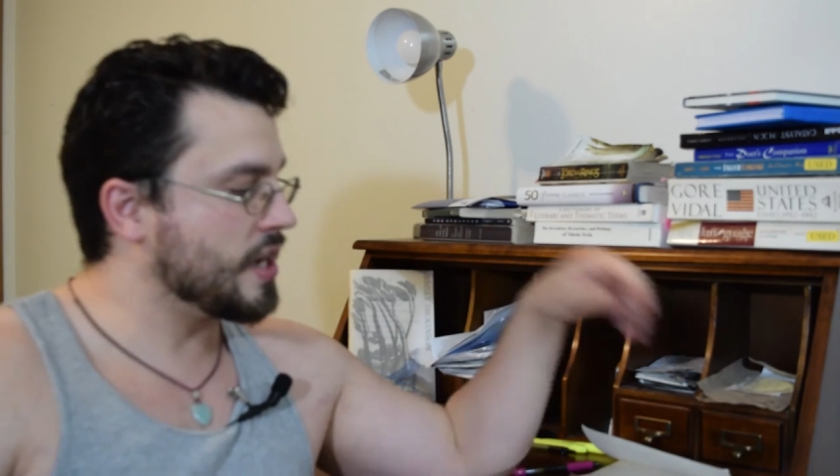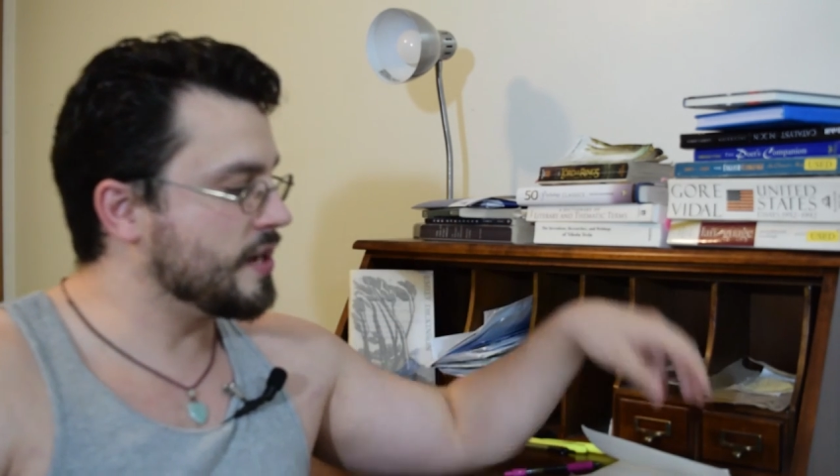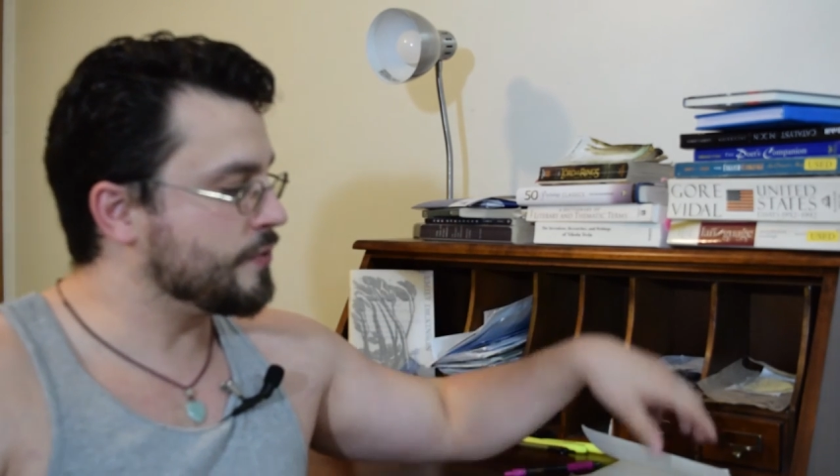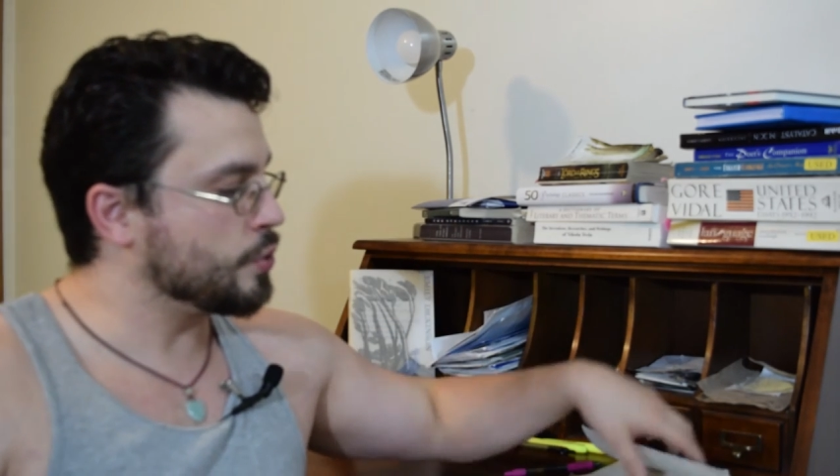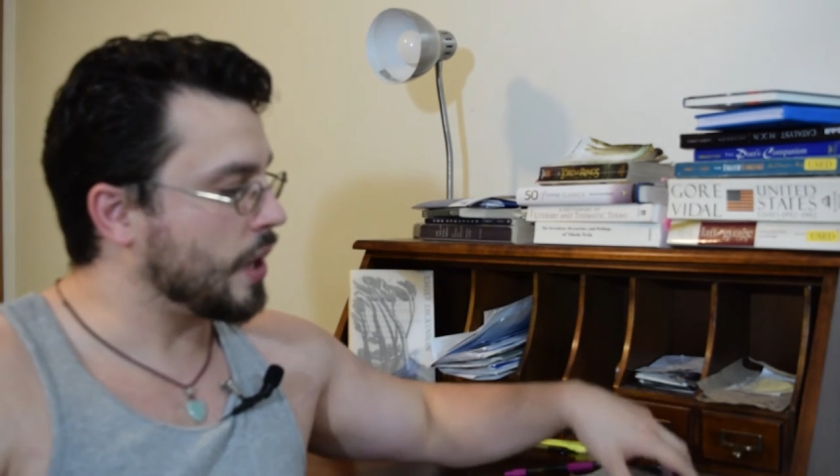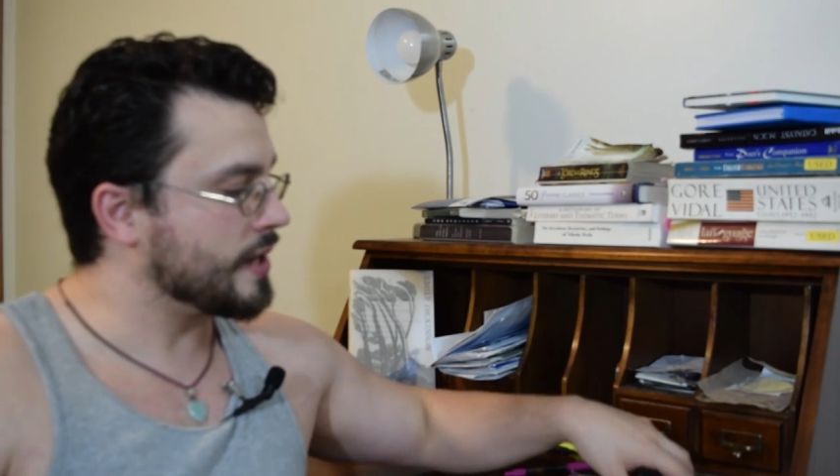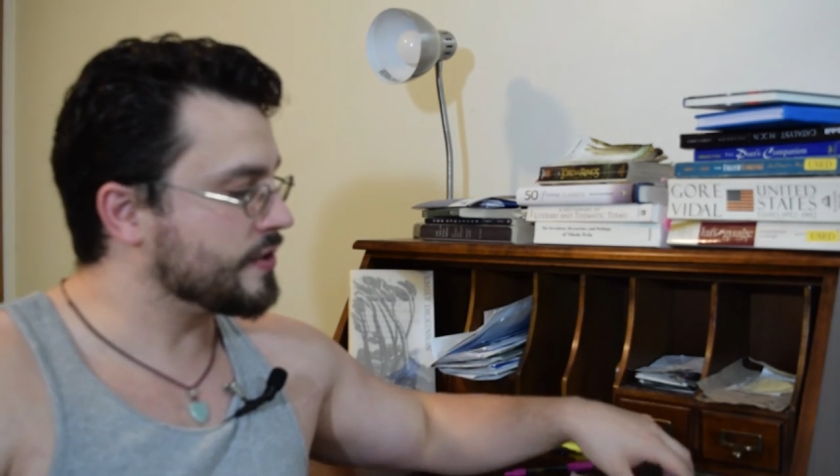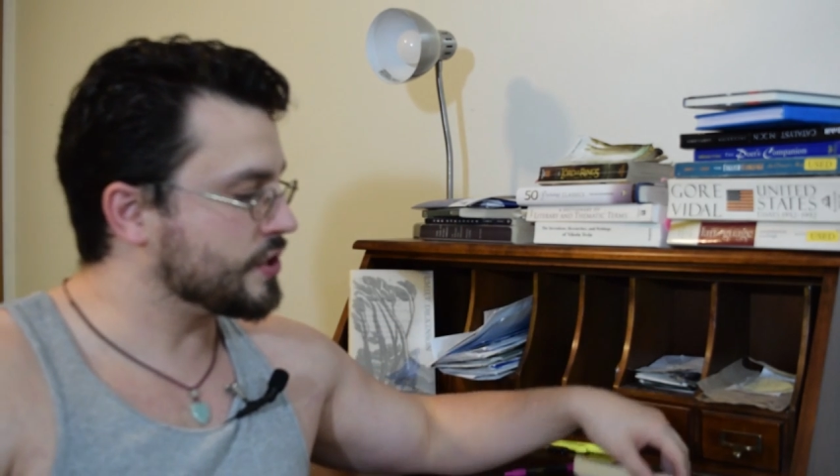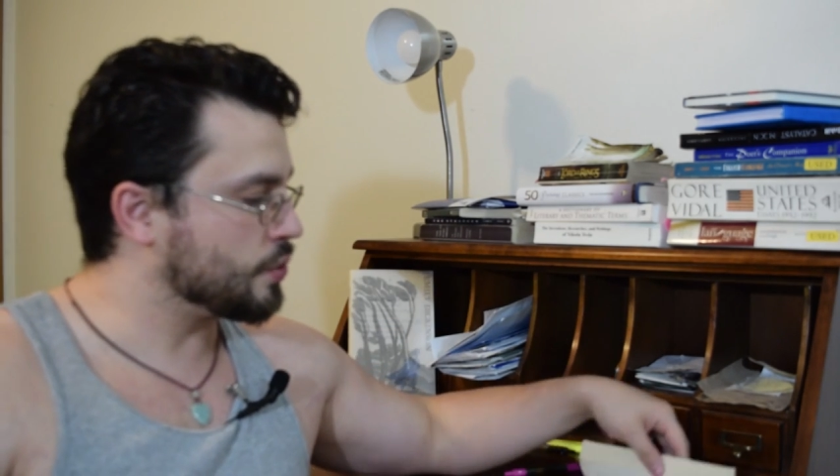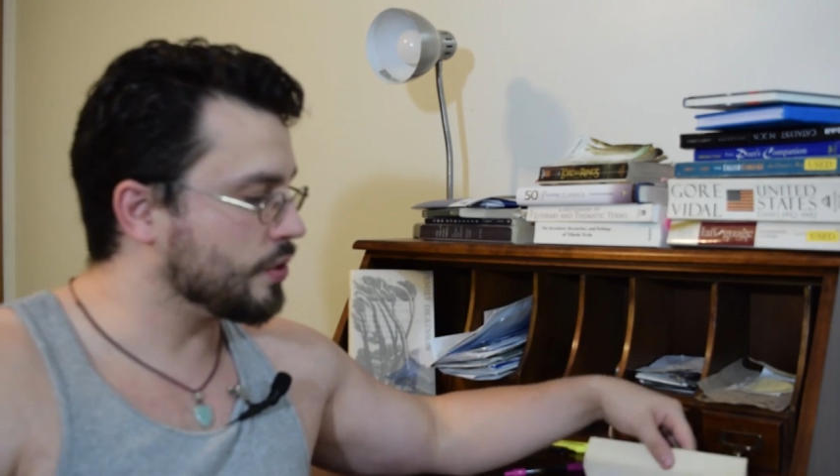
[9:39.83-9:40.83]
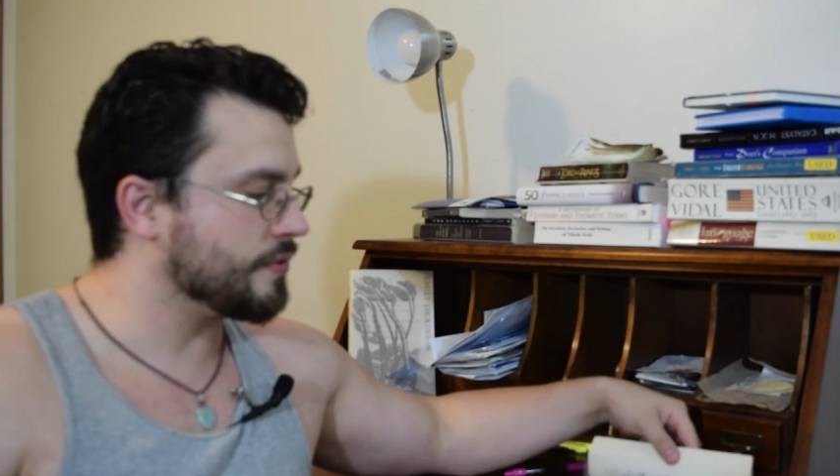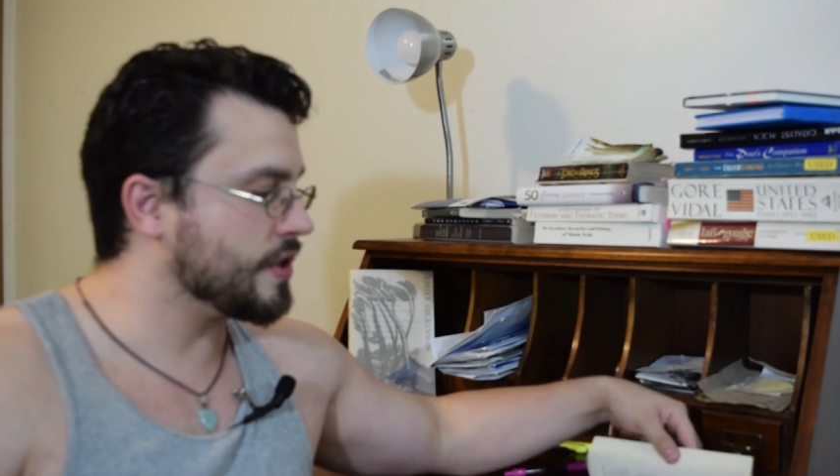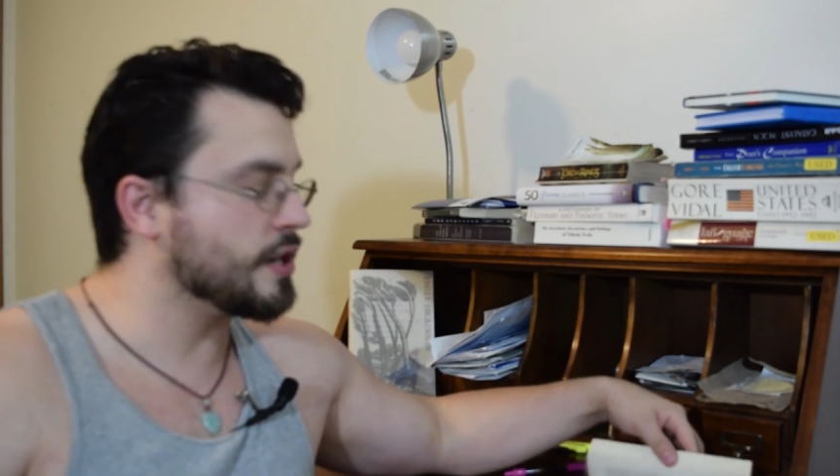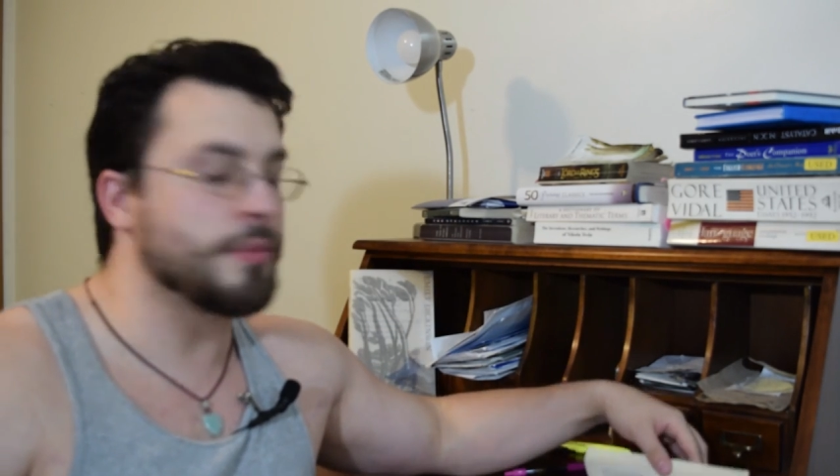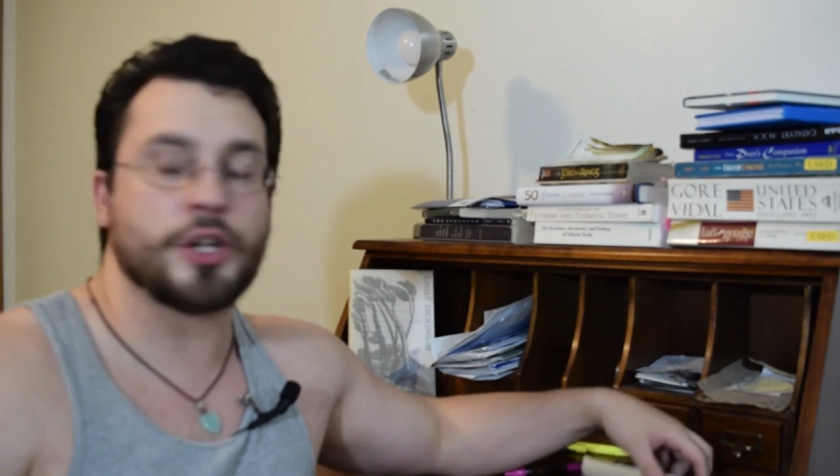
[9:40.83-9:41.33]
If you like this sort of
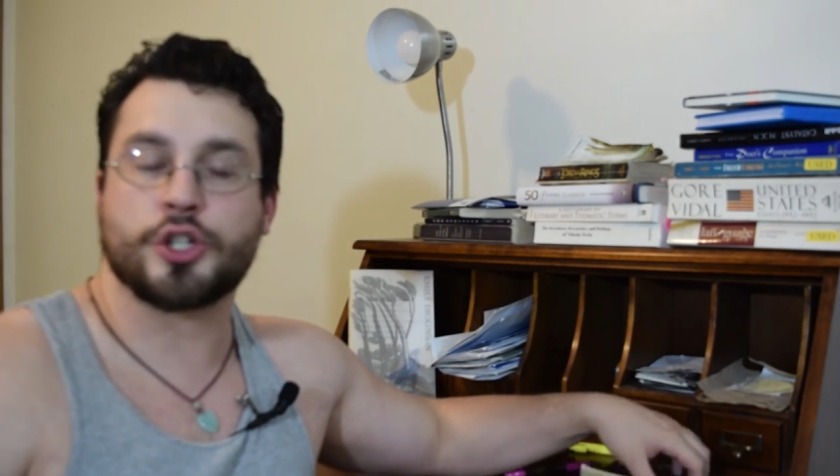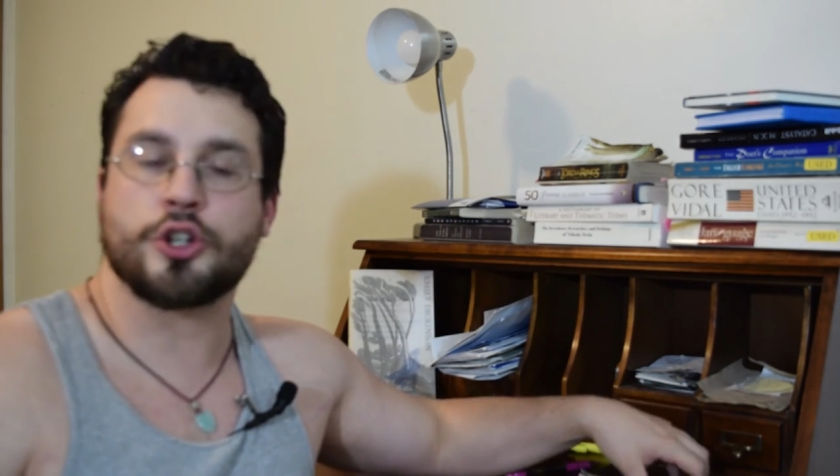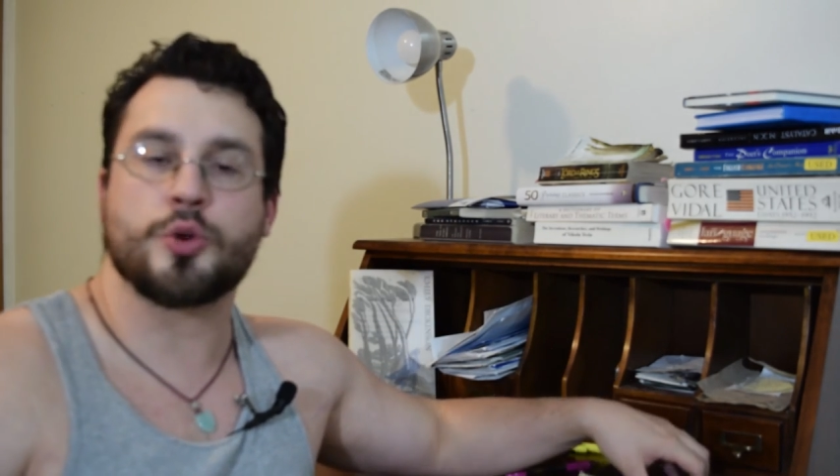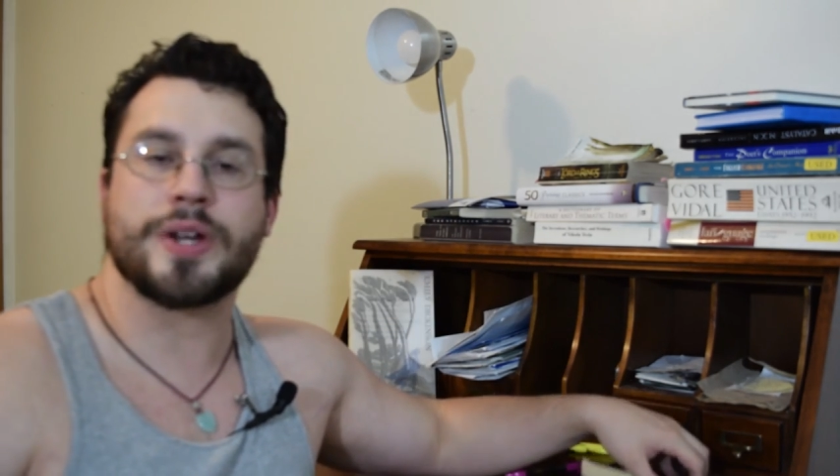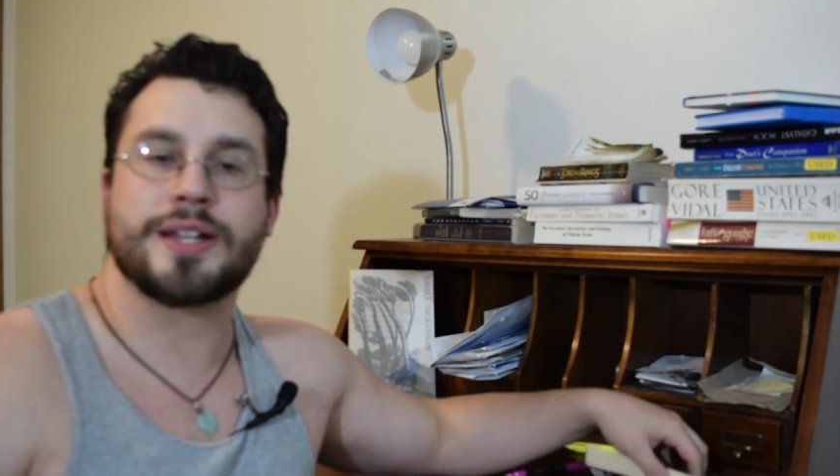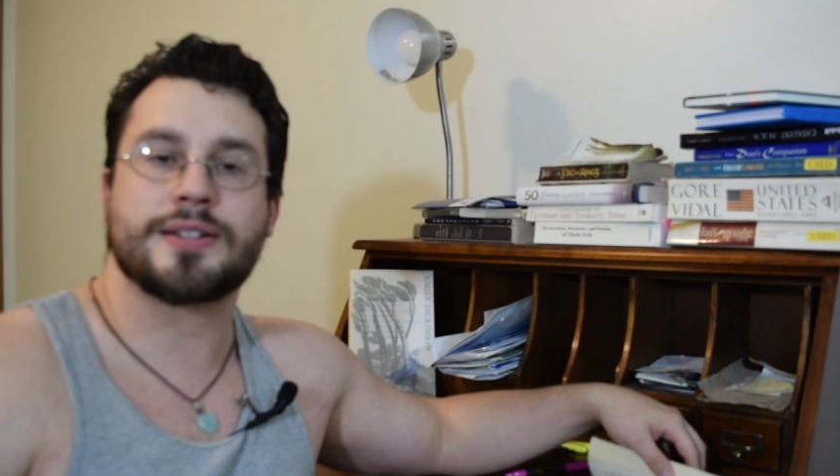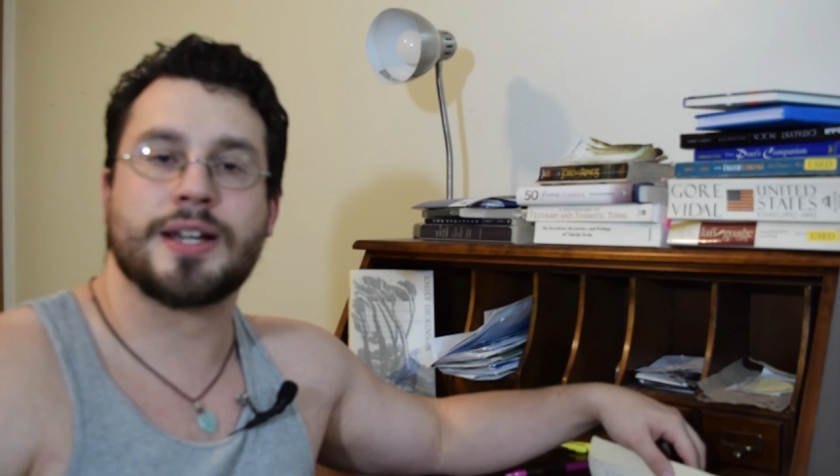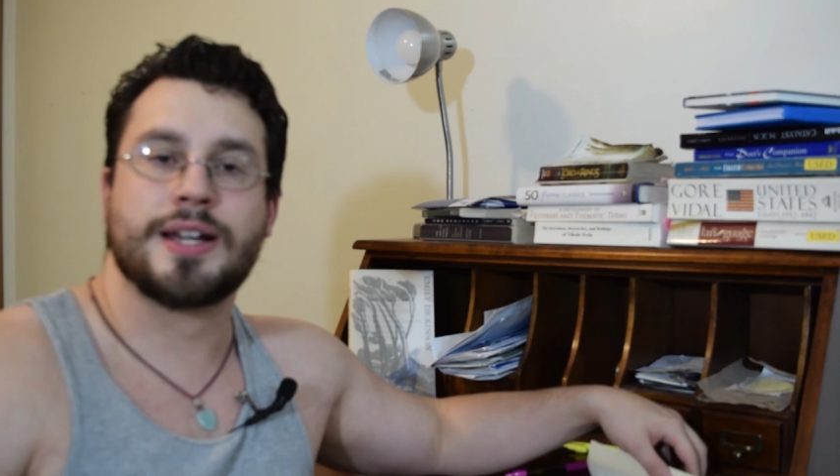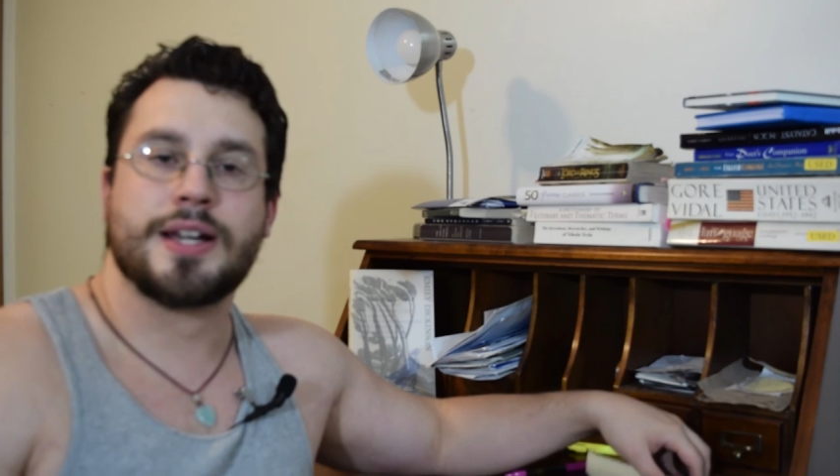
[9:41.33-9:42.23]
thing, make sure you hit